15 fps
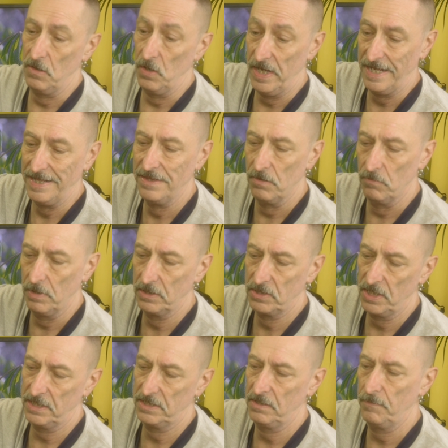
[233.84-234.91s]
in the
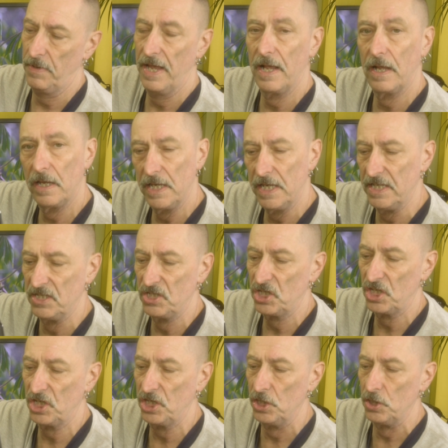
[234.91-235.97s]
rotating back,
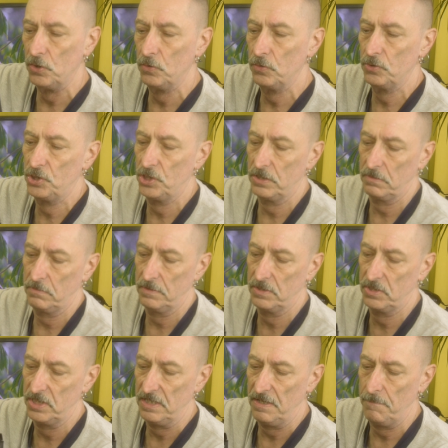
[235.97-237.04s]
is huge. You can
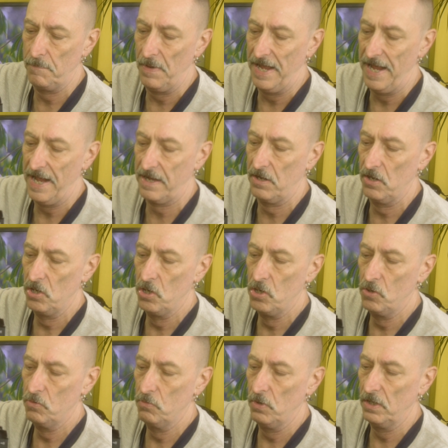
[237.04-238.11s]
see the back
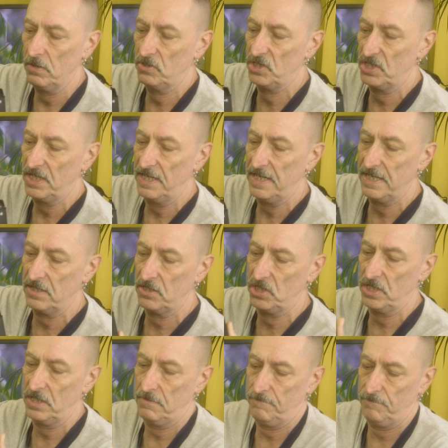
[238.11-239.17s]

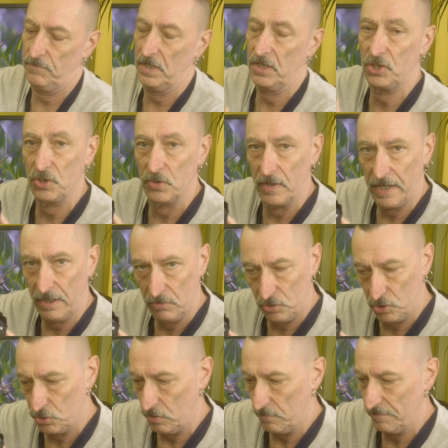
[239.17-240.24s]
rotate. Make sure I don't
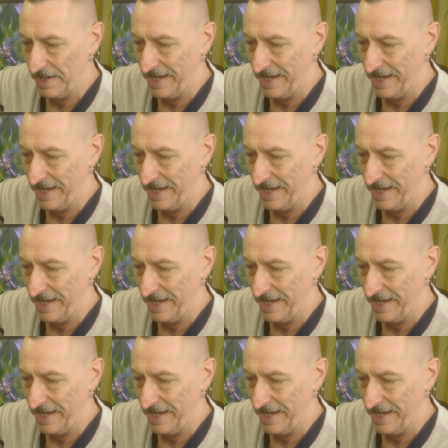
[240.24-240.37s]
drop the